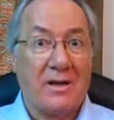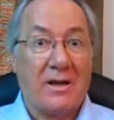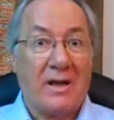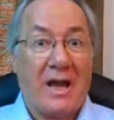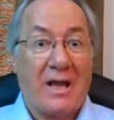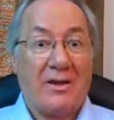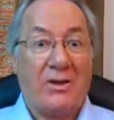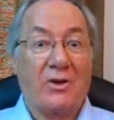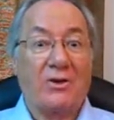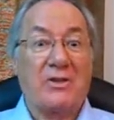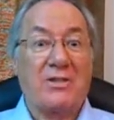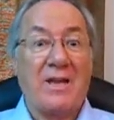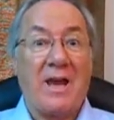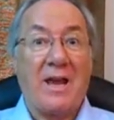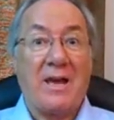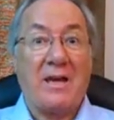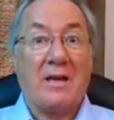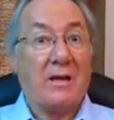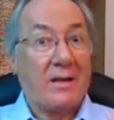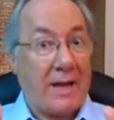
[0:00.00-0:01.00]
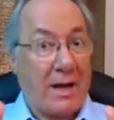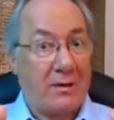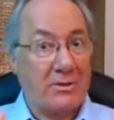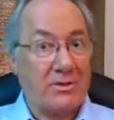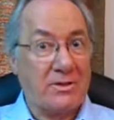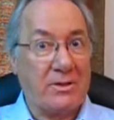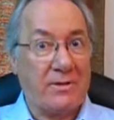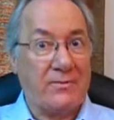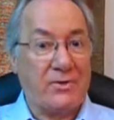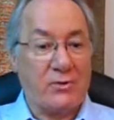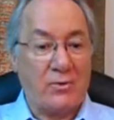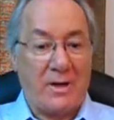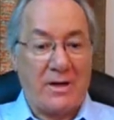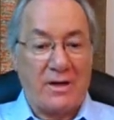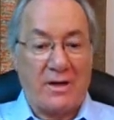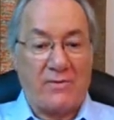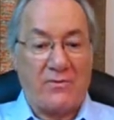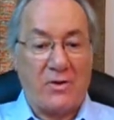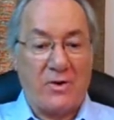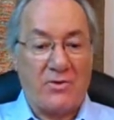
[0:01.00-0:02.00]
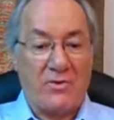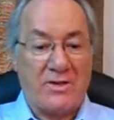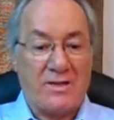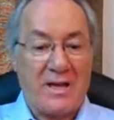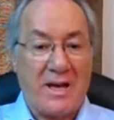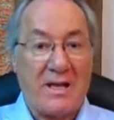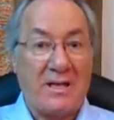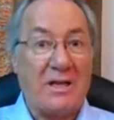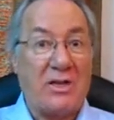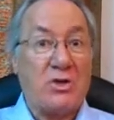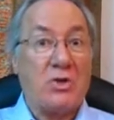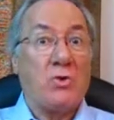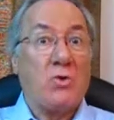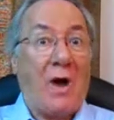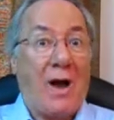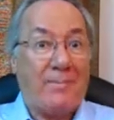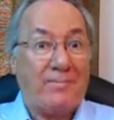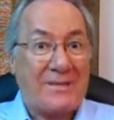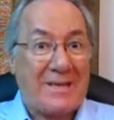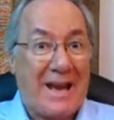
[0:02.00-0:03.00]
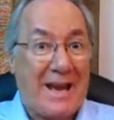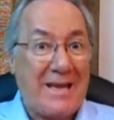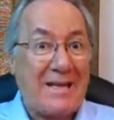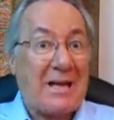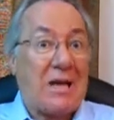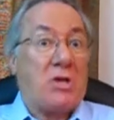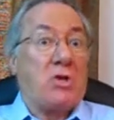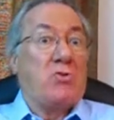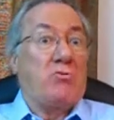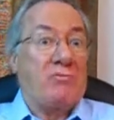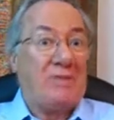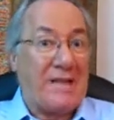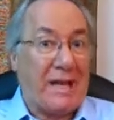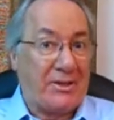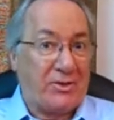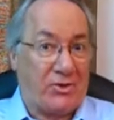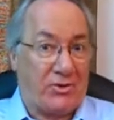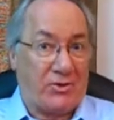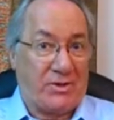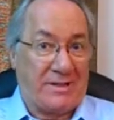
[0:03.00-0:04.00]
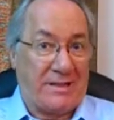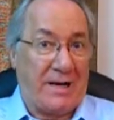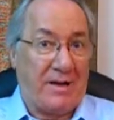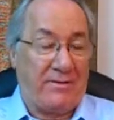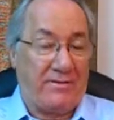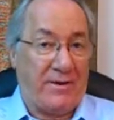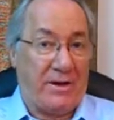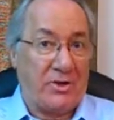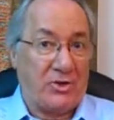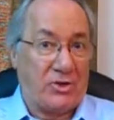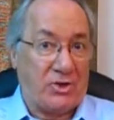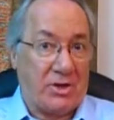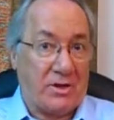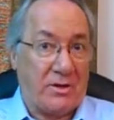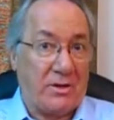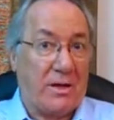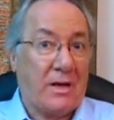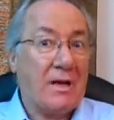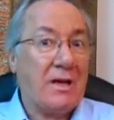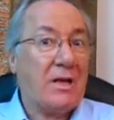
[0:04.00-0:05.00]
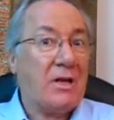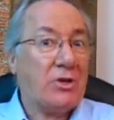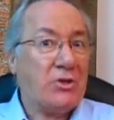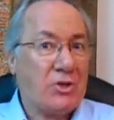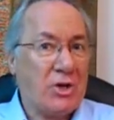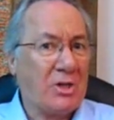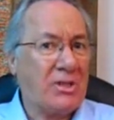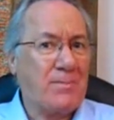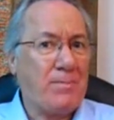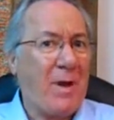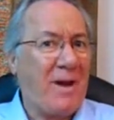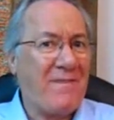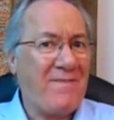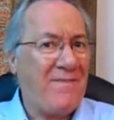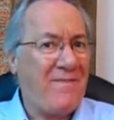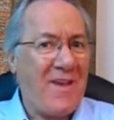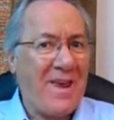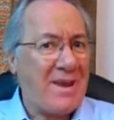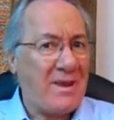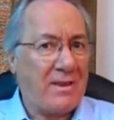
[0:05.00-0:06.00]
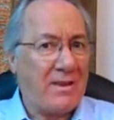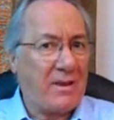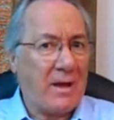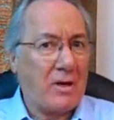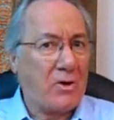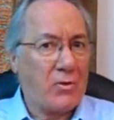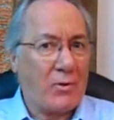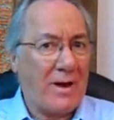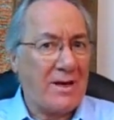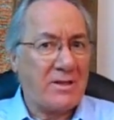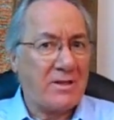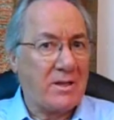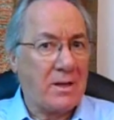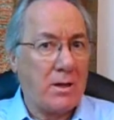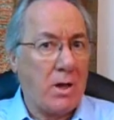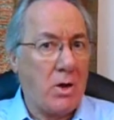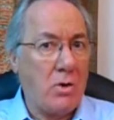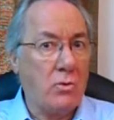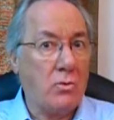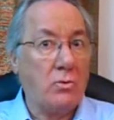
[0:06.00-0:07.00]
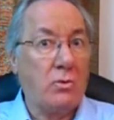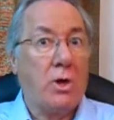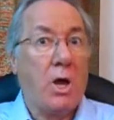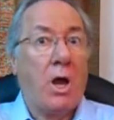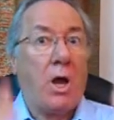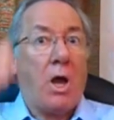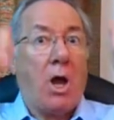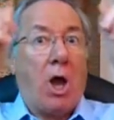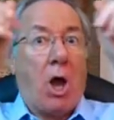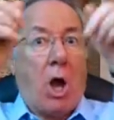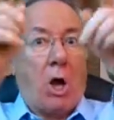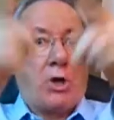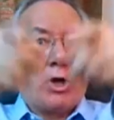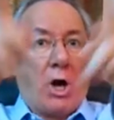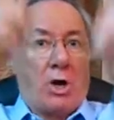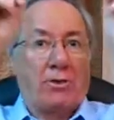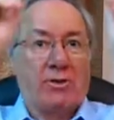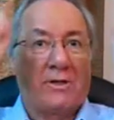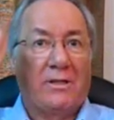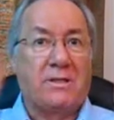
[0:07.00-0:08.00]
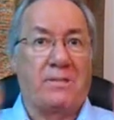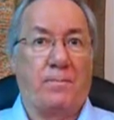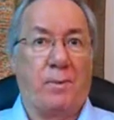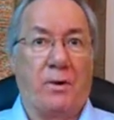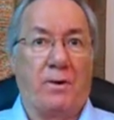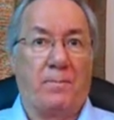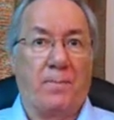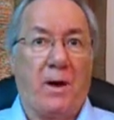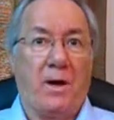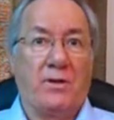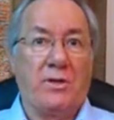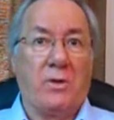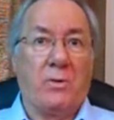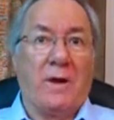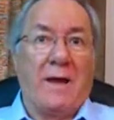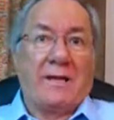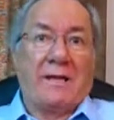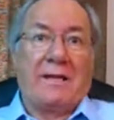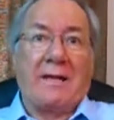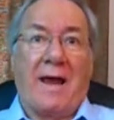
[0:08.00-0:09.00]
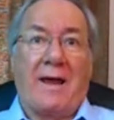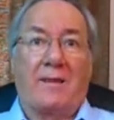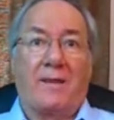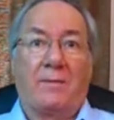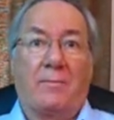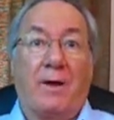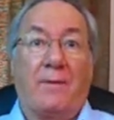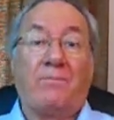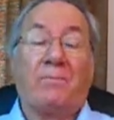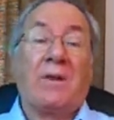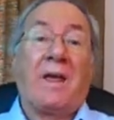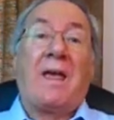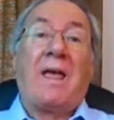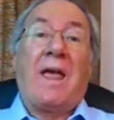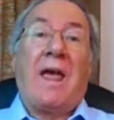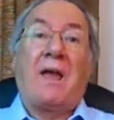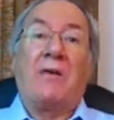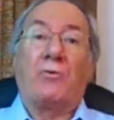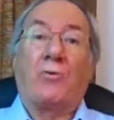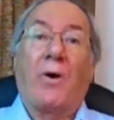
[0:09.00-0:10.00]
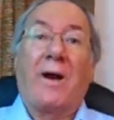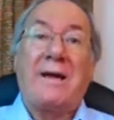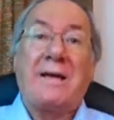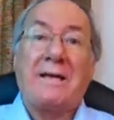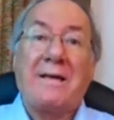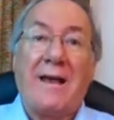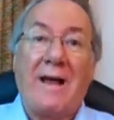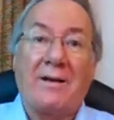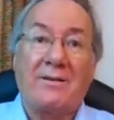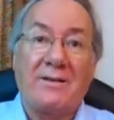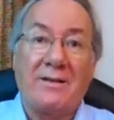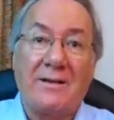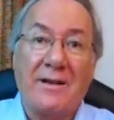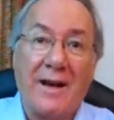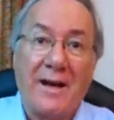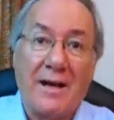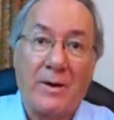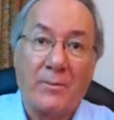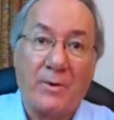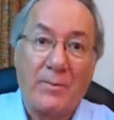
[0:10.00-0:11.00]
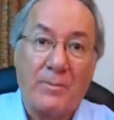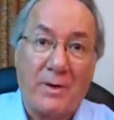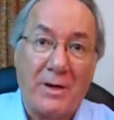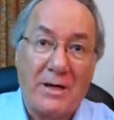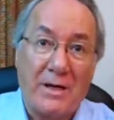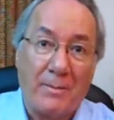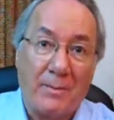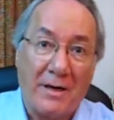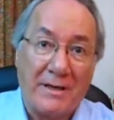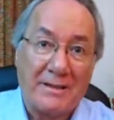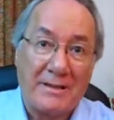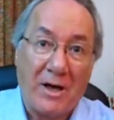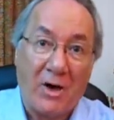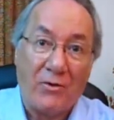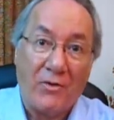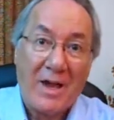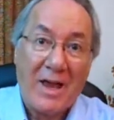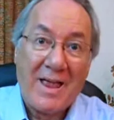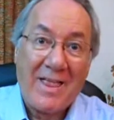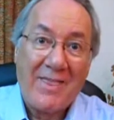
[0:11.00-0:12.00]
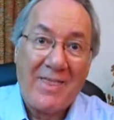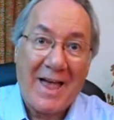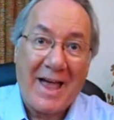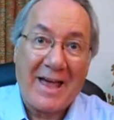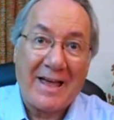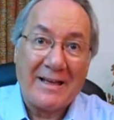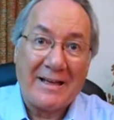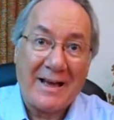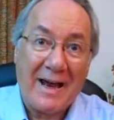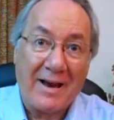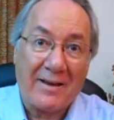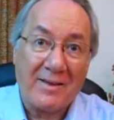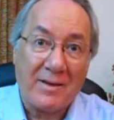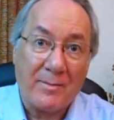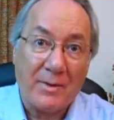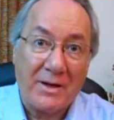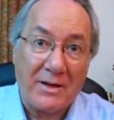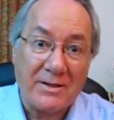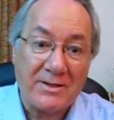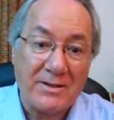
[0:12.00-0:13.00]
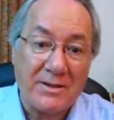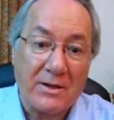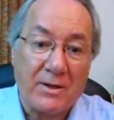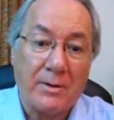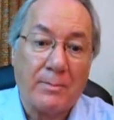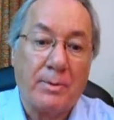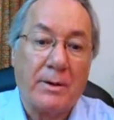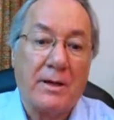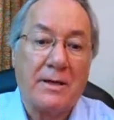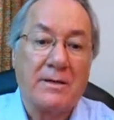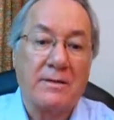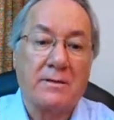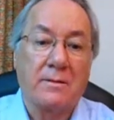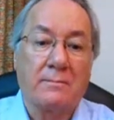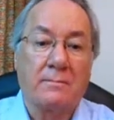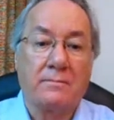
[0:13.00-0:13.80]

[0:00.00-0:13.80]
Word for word: And they're saying, Council of Trent, if you're saying that you obtain it, you get your salvation just by faith and grace alone, a curse is put upon you, an anathema. And right now, today, I'm repeating myself, that anathema is still in place.